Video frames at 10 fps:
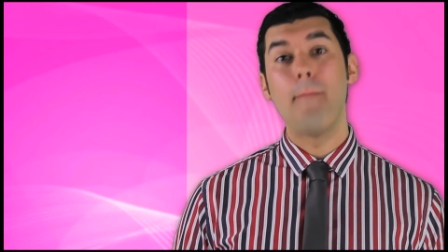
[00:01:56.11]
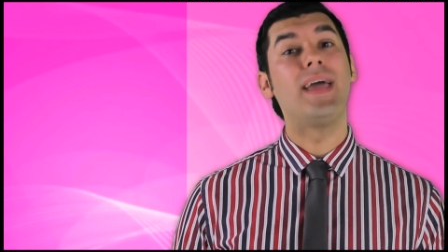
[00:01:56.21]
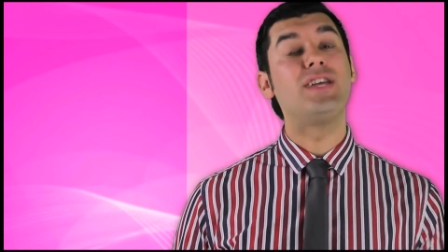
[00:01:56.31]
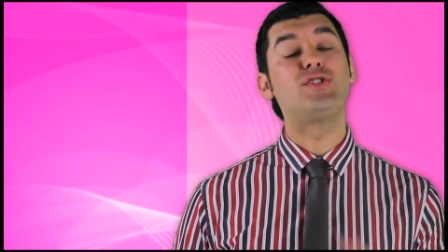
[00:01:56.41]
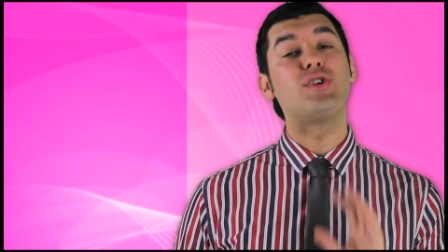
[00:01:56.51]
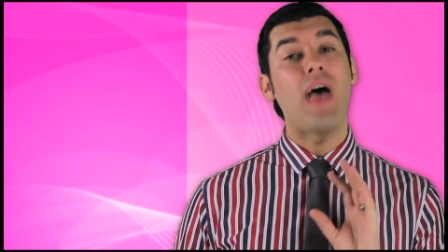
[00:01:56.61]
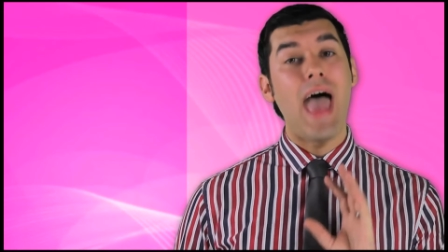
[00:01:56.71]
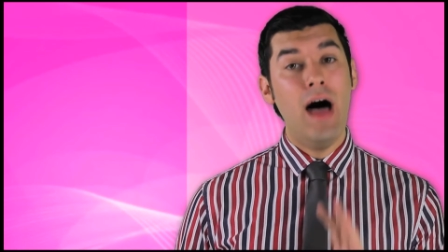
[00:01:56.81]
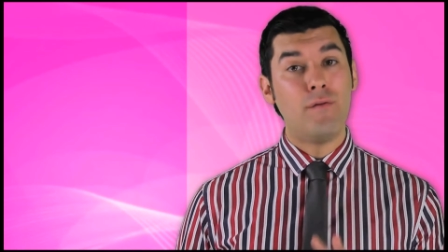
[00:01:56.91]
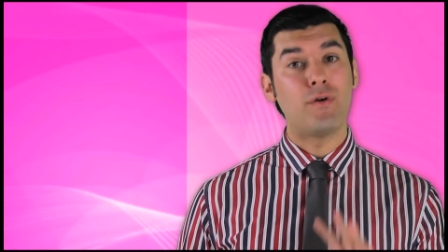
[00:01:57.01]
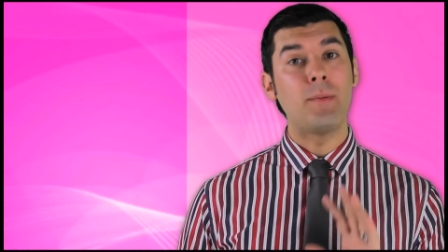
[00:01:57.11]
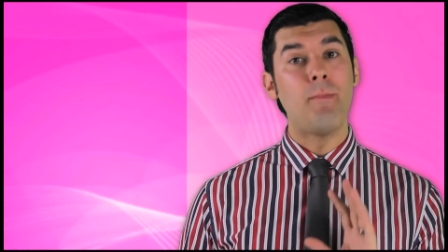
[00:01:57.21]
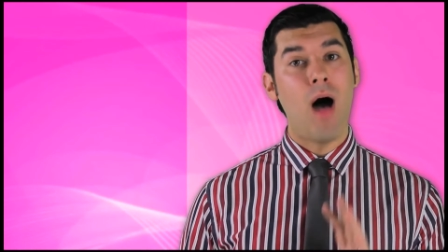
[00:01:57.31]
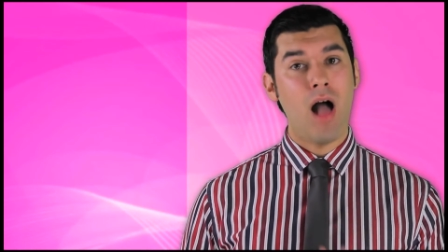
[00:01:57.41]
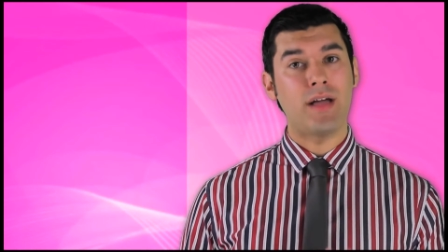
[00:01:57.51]
making sure that every
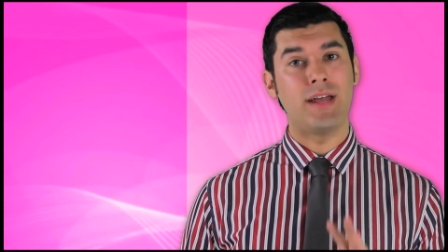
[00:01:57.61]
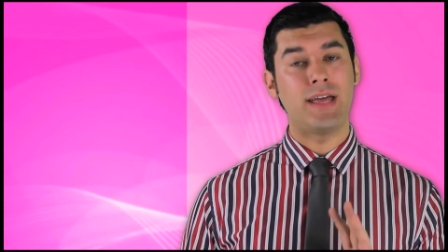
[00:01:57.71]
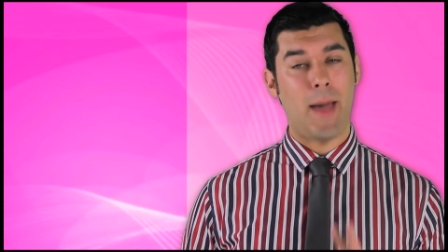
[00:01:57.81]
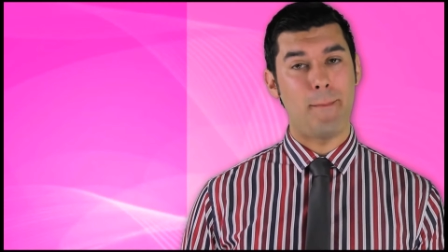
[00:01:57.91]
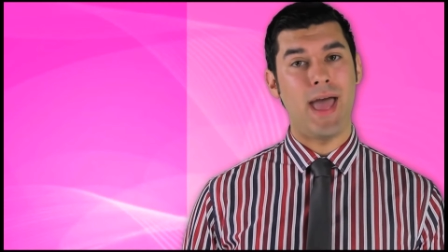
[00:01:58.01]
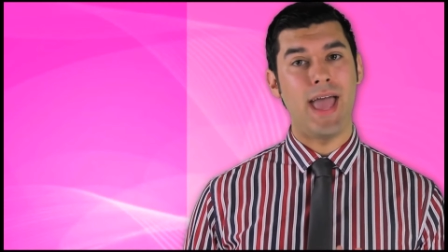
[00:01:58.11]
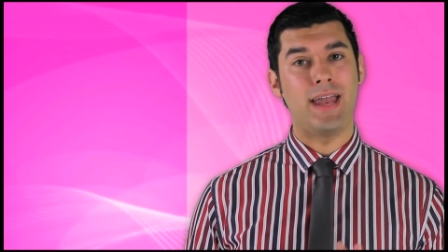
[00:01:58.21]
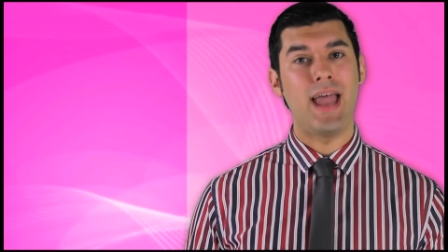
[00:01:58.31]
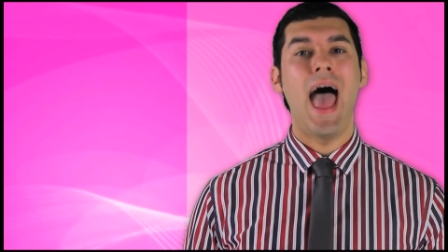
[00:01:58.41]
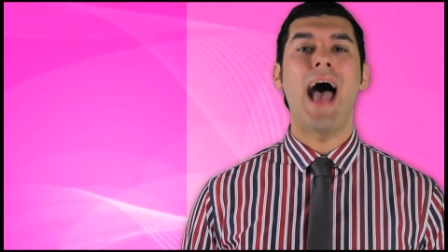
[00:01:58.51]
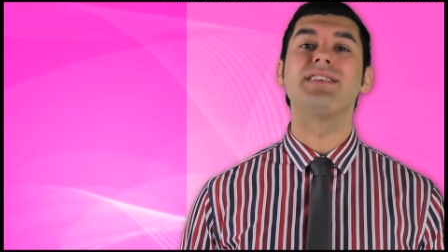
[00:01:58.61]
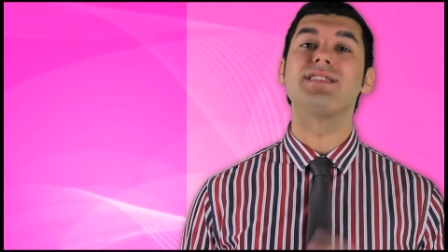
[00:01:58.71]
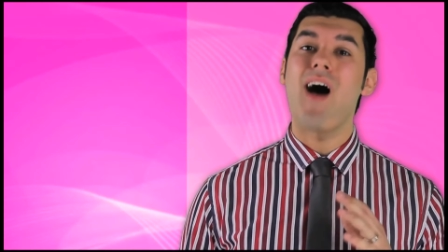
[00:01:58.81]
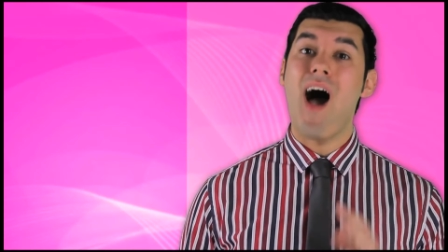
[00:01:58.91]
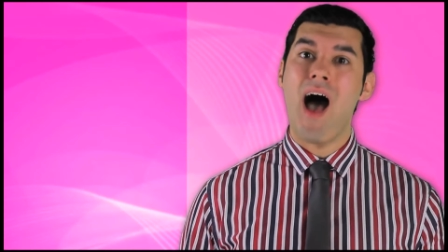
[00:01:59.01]
marketing campaign has the
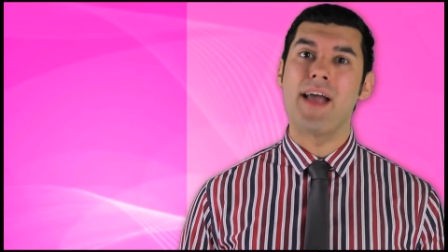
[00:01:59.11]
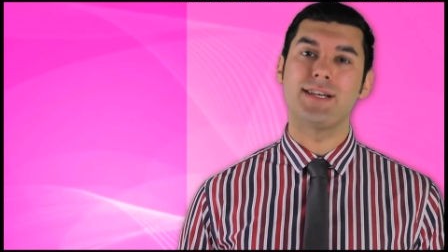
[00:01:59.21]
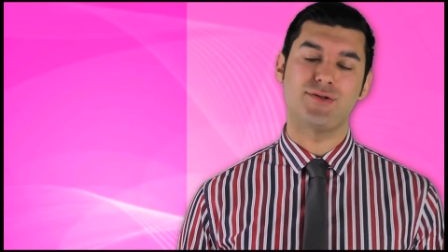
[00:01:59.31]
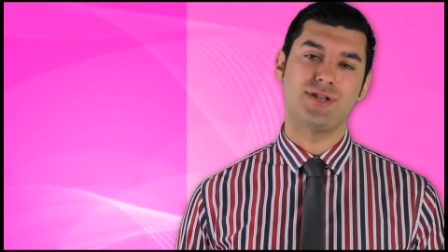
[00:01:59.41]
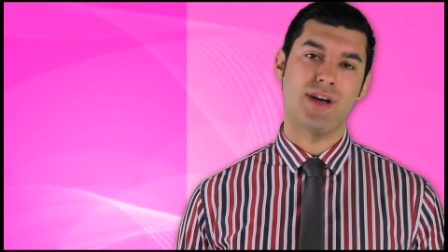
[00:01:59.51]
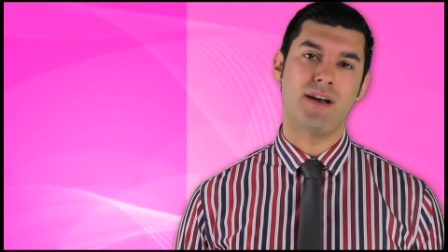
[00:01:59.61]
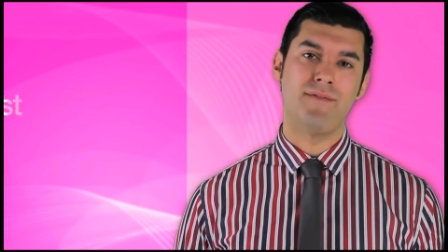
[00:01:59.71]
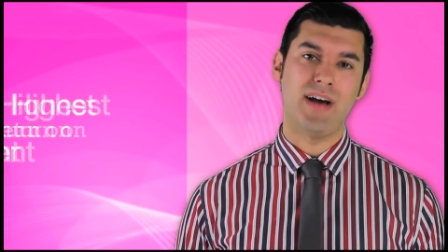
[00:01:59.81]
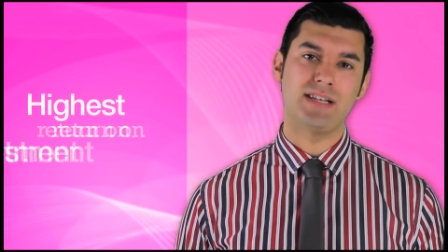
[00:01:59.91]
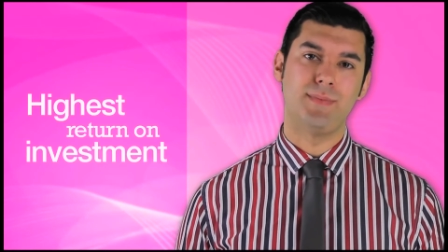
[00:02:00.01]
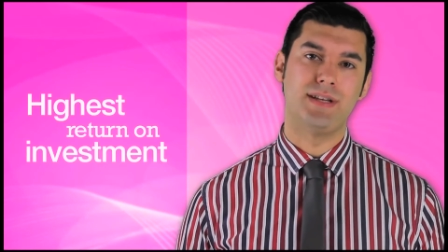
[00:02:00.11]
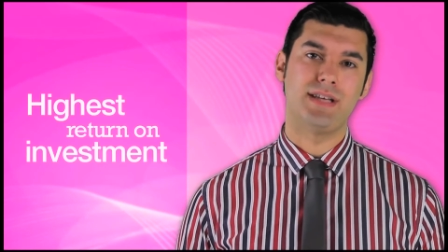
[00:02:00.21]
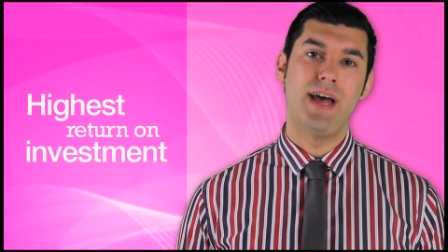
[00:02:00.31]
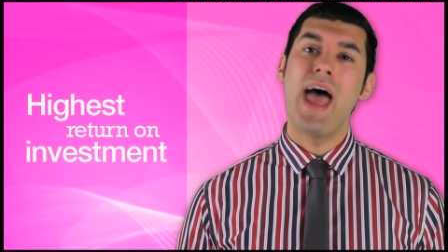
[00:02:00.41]
highest return investment.